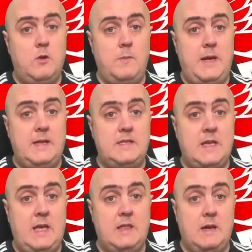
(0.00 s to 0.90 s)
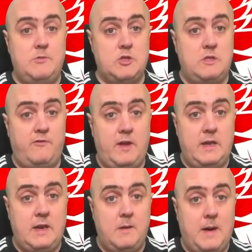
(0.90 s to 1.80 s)
come in and say that I'm just
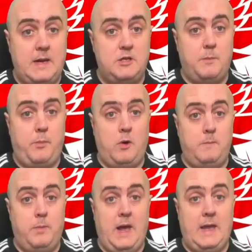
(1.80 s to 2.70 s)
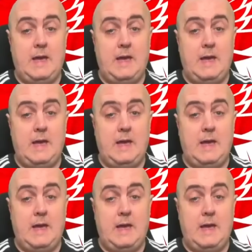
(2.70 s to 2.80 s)
defending our manager point blank